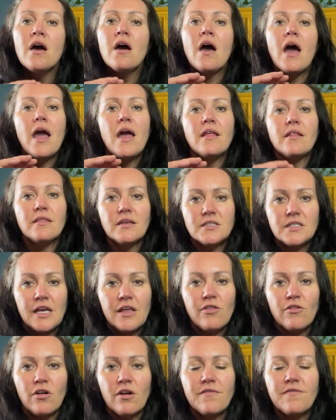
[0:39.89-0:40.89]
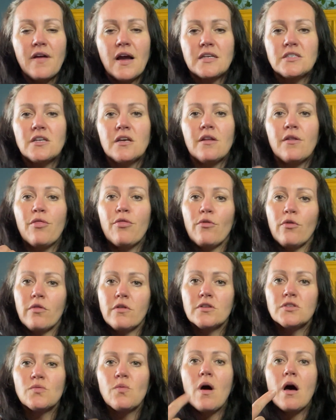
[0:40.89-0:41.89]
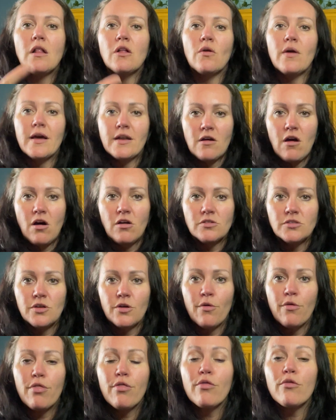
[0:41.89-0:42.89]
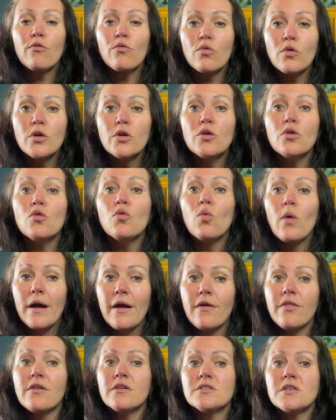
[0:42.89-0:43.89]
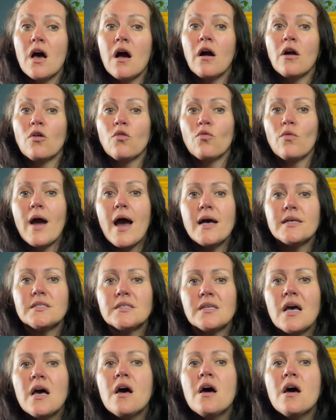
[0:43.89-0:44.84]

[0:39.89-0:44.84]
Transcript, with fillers: And the teeth are affected through the swallow and also through where the tongue rests.